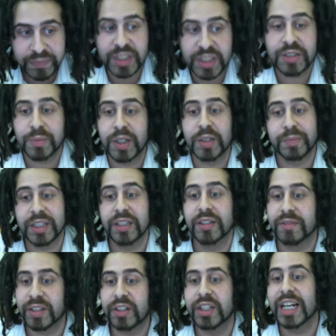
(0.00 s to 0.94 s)
This might be
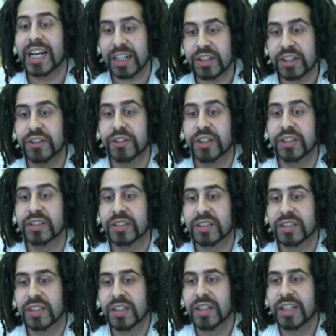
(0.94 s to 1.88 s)
a very
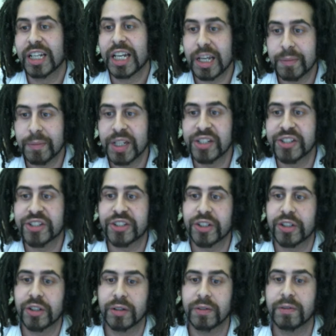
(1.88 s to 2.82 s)
accurate image
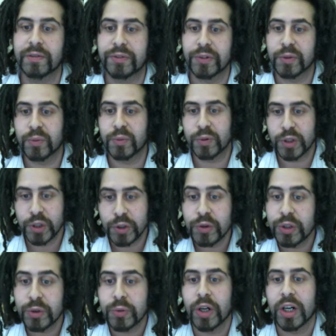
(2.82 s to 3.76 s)
of who
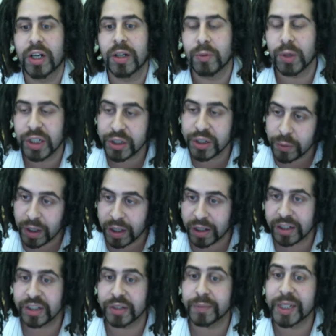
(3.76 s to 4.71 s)
you are, what you
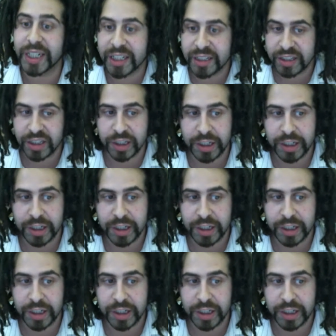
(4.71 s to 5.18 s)
are at the minute,